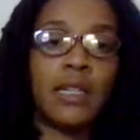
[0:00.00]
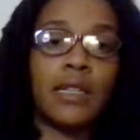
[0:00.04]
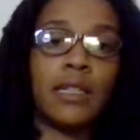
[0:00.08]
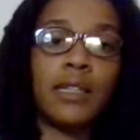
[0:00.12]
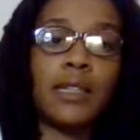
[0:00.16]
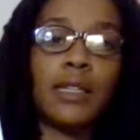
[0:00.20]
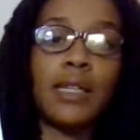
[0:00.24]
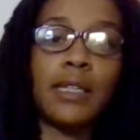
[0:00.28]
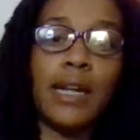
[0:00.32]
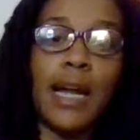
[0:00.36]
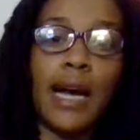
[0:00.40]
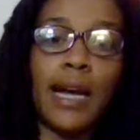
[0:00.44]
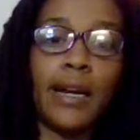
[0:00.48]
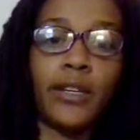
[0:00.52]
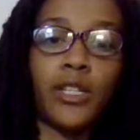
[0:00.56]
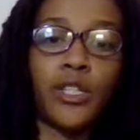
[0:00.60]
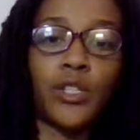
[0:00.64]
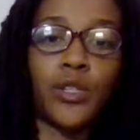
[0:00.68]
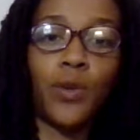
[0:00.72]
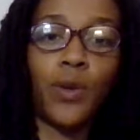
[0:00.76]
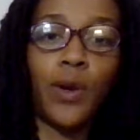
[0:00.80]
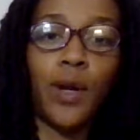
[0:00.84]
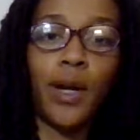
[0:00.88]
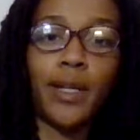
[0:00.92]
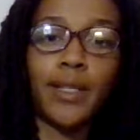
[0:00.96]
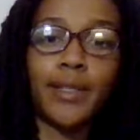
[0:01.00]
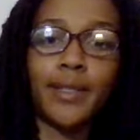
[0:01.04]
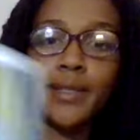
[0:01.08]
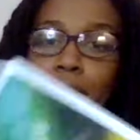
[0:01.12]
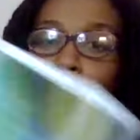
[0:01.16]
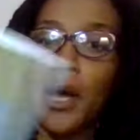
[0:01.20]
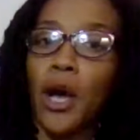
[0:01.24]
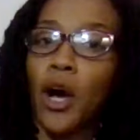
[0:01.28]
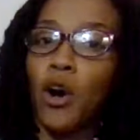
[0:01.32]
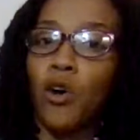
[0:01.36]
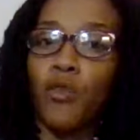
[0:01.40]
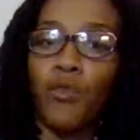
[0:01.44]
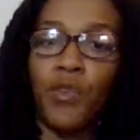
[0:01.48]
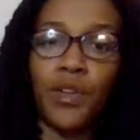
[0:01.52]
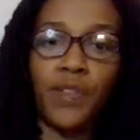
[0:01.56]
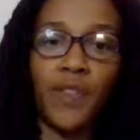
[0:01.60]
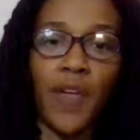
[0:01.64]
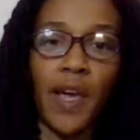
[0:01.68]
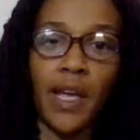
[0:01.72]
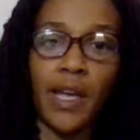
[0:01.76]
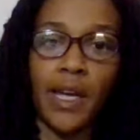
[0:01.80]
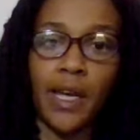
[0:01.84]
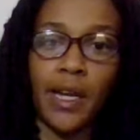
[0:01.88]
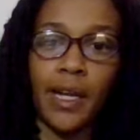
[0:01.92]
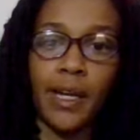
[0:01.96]
The Nine of Swords.
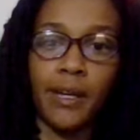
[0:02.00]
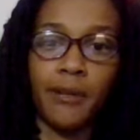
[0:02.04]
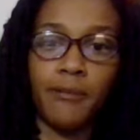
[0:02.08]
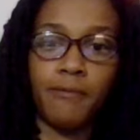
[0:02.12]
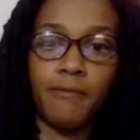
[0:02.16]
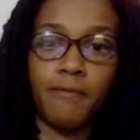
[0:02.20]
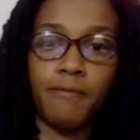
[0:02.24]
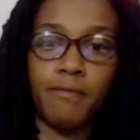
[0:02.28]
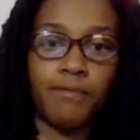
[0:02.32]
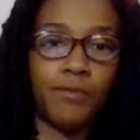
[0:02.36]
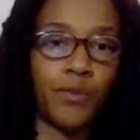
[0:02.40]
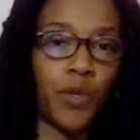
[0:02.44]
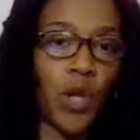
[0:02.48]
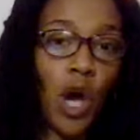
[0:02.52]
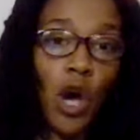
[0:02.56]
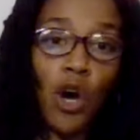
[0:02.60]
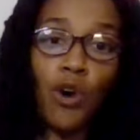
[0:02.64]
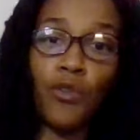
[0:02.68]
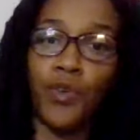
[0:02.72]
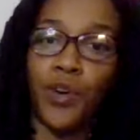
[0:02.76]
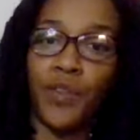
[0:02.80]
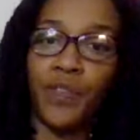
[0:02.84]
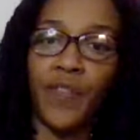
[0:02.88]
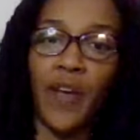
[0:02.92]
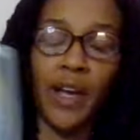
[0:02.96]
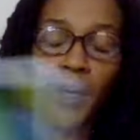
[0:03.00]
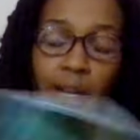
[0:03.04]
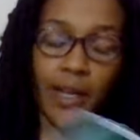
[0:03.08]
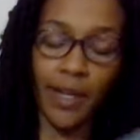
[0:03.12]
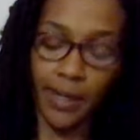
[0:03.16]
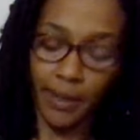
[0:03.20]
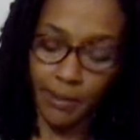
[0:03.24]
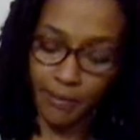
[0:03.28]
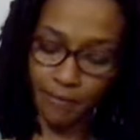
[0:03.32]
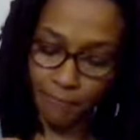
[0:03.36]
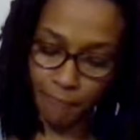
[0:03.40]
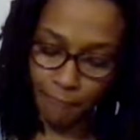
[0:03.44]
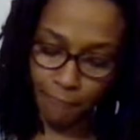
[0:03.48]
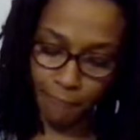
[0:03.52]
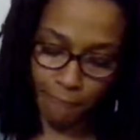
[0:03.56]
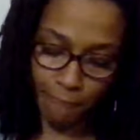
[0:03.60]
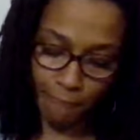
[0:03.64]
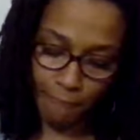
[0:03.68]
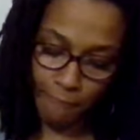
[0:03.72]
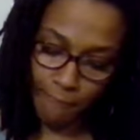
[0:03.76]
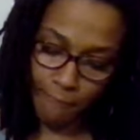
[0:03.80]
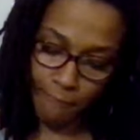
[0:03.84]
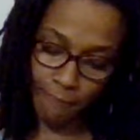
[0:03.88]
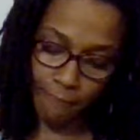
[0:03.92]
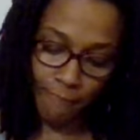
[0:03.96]
Overthinking it. Overthinking it.
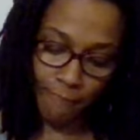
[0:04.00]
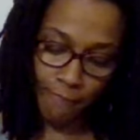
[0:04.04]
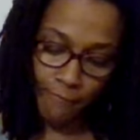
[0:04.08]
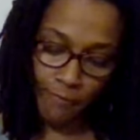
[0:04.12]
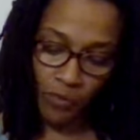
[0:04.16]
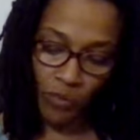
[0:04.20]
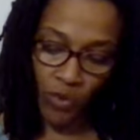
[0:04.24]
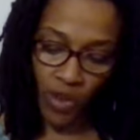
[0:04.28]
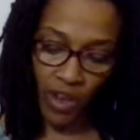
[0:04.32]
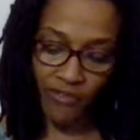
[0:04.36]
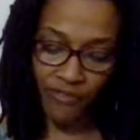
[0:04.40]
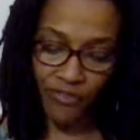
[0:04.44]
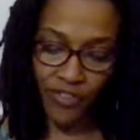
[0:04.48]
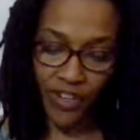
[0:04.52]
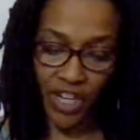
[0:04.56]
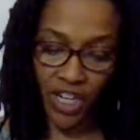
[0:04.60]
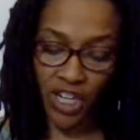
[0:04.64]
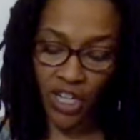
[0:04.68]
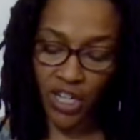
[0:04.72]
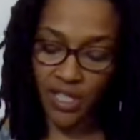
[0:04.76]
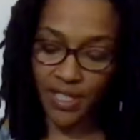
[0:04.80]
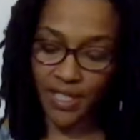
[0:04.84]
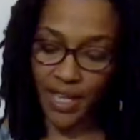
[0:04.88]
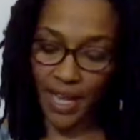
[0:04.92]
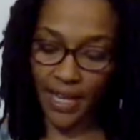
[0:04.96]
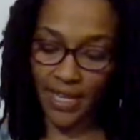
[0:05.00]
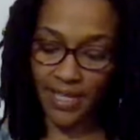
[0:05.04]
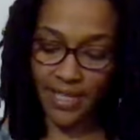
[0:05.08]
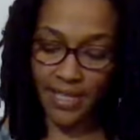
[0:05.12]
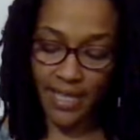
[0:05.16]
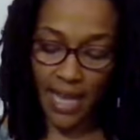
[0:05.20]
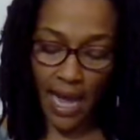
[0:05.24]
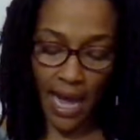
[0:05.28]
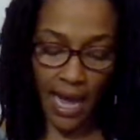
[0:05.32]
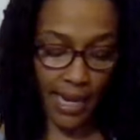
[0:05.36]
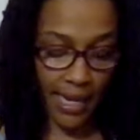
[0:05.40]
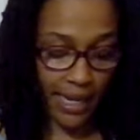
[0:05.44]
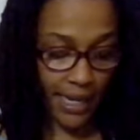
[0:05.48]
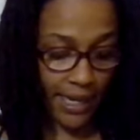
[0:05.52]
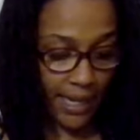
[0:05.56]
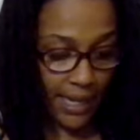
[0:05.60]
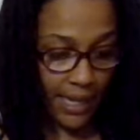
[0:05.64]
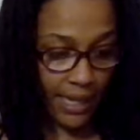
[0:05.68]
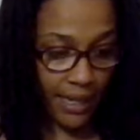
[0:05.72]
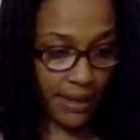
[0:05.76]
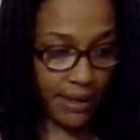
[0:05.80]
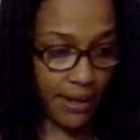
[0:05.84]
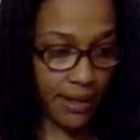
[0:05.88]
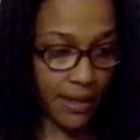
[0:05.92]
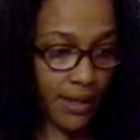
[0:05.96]
Fears,
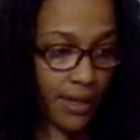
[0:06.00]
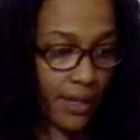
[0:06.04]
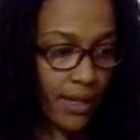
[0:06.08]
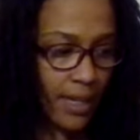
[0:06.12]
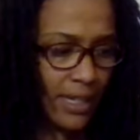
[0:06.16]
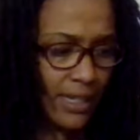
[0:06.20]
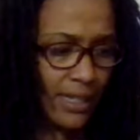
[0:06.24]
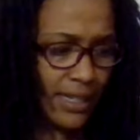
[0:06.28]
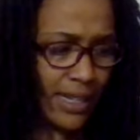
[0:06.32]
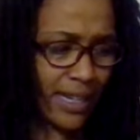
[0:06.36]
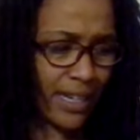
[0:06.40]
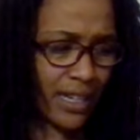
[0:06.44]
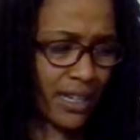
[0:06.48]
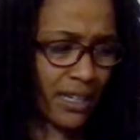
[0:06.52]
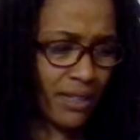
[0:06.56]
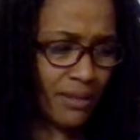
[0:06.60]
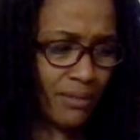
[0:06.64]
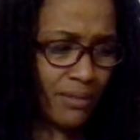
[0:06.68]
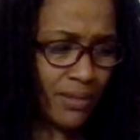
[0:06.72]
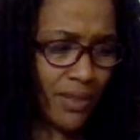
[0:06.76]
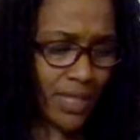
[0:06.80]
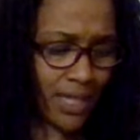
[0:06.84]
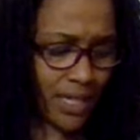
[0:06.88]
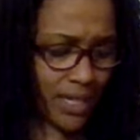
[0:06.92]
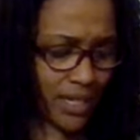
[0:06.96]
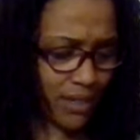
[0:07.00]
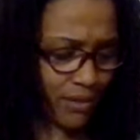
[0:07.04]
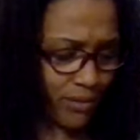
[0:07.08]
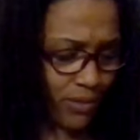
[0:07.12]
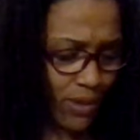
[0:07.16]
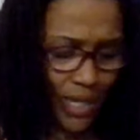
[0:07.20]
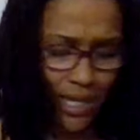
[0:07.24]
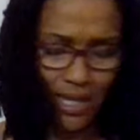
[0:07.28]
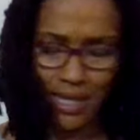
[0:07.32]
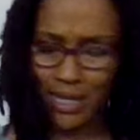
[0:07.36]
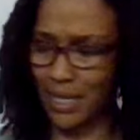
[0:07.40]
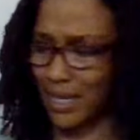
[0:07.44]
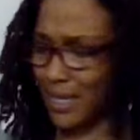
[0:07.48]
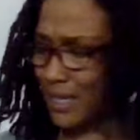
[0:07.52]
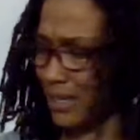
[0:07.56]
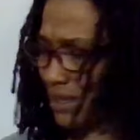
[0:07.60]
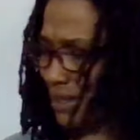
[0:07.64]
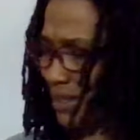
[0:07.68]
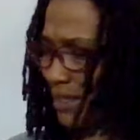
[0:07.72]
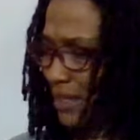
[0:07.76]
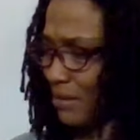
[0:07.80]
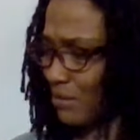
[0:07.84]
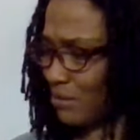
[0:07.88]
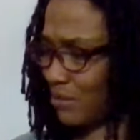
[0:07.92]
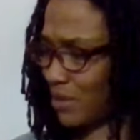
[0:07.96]
anxiety. Damn, didn't we get,
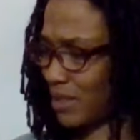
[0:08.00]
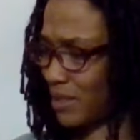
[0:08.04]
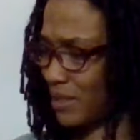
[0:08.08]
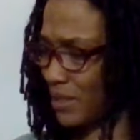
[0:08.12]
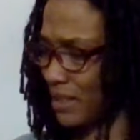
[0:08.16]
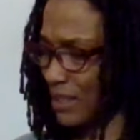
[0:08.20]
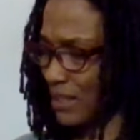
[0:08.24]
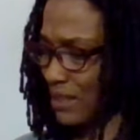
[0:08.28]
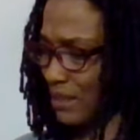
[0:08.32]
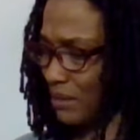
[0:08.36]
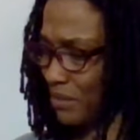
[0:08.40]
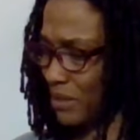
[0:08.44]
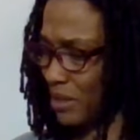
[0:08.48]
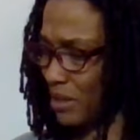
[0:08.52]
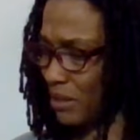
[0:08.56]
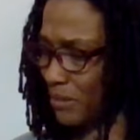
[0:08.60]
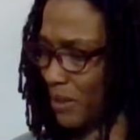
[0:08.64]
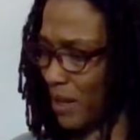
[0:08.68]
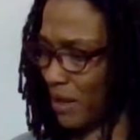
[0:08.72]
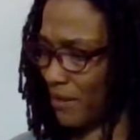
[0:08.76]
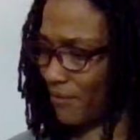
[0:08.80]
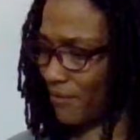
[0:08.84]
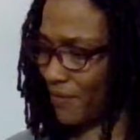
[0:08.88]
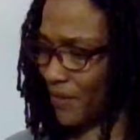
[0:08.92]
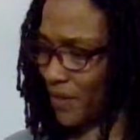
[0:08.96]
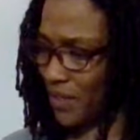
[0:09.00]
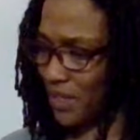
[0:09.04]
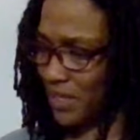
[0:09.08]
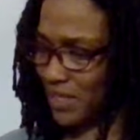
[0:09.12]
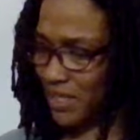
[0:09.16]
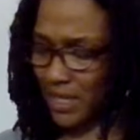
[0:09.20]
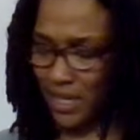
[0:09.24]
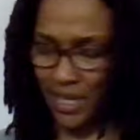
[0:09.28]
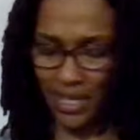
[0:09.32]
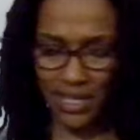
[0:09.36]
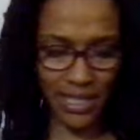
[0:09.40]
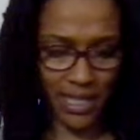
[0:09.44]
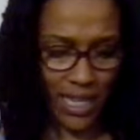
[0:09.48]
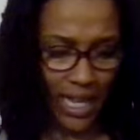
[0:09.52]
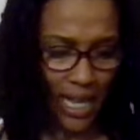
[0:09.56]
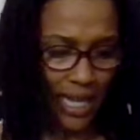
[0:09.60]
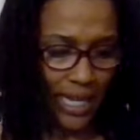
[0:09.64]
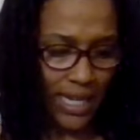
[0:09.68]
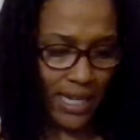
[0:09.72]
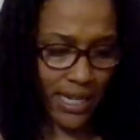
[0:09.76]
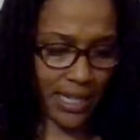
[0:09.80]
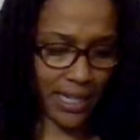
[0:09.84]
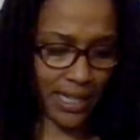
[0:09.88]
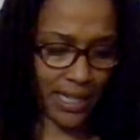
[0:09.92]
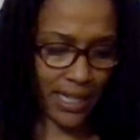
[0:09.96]
didn't we see something about fears and
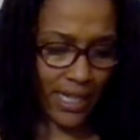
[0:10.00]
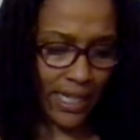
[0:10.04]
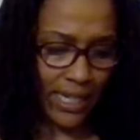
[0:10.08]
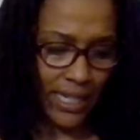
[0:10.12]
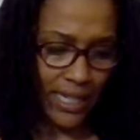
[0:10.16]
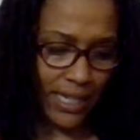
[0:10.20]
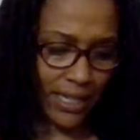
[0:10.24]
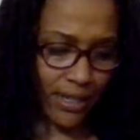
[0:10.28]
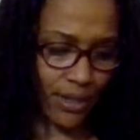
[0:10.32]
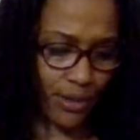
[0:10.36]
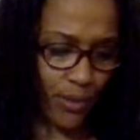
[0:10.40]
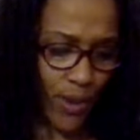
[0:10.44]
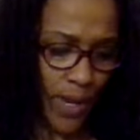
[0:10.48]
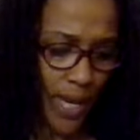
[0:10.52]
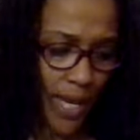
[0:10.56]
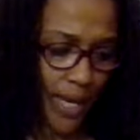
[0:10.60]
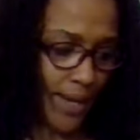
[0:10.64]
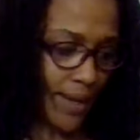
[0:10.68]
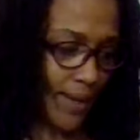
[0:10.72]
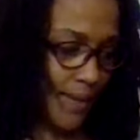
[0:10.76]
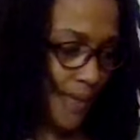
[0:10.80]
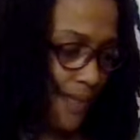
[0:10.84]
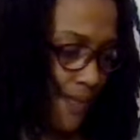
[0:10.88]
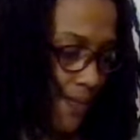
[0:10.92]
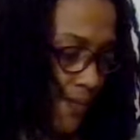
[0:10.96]
anxiety leading the way?